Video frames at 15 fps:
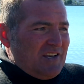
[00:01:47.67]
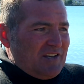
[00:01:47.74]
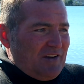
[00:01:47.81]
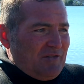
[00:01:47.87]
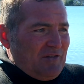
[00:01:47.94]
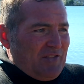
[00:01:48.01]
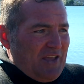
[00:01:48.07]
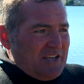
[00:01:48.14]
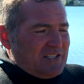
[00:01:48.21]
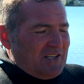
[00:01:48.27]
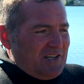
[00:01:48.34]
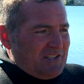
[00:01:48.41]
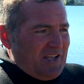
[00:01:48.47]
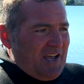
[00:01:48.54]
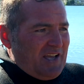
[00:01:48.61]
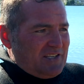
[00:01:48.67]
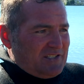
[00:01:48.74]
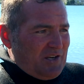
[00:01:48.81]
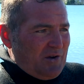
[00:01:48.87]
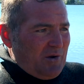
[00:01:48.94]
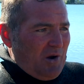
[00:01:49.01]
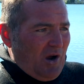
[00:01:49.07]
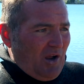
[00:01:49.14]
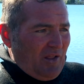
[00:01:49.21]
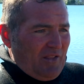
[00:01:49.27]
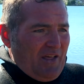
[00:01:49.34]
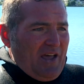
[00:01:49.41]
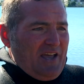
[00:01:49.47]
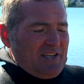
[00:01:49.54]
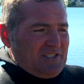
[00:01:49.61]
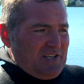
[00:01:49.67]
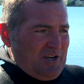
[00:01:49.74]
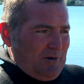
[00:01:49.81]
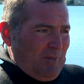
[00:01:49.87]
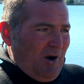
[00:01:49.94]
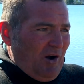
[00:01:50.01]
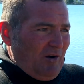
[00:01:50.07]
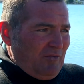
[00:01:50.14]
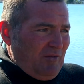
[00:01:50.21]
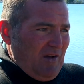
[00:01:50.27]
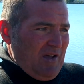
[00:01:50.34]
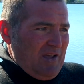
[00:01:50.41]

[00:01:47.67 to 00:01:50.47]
different things like that. So all of that has to come off.